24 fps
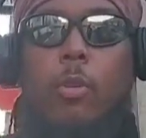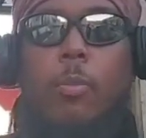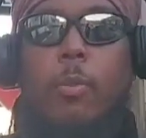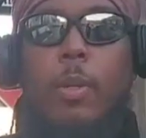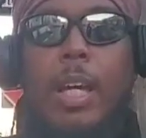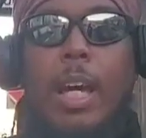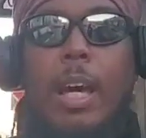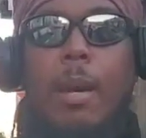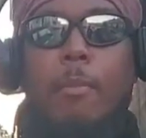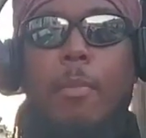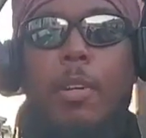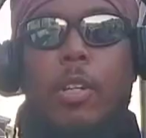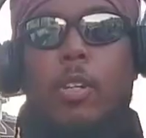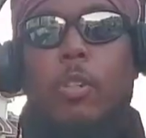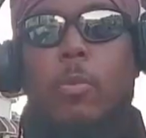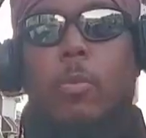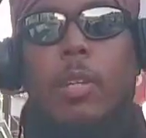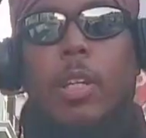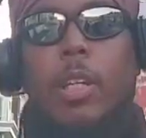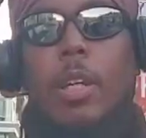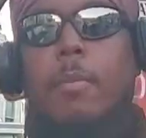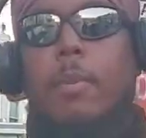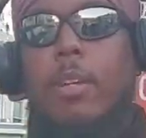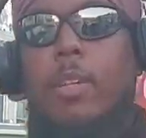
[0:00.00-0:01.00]
So we gotta make
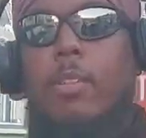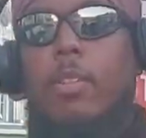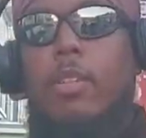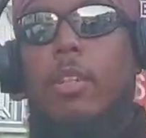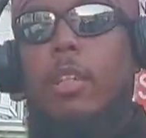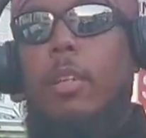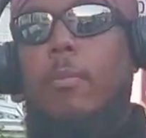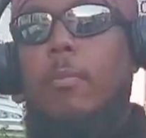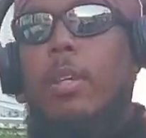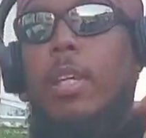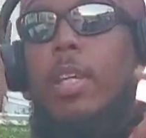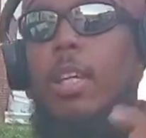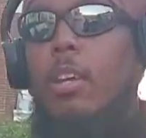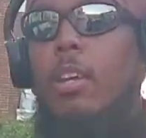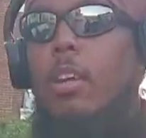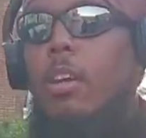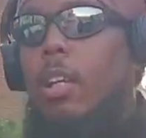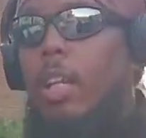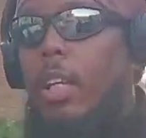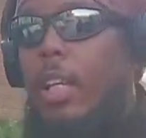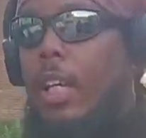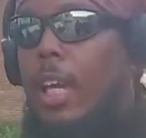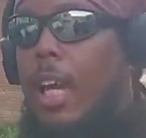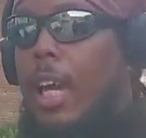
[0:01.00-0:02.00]
sure we come out. So let me give
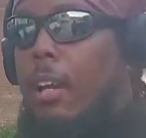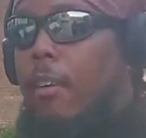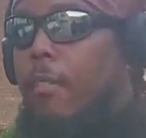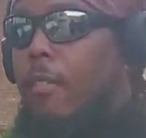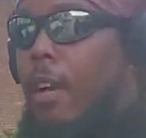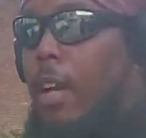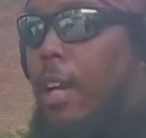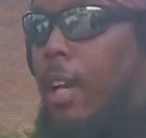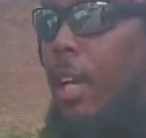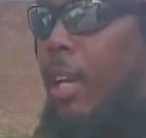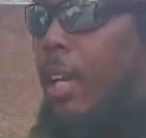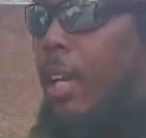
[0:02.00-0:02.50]
y'all a look at it right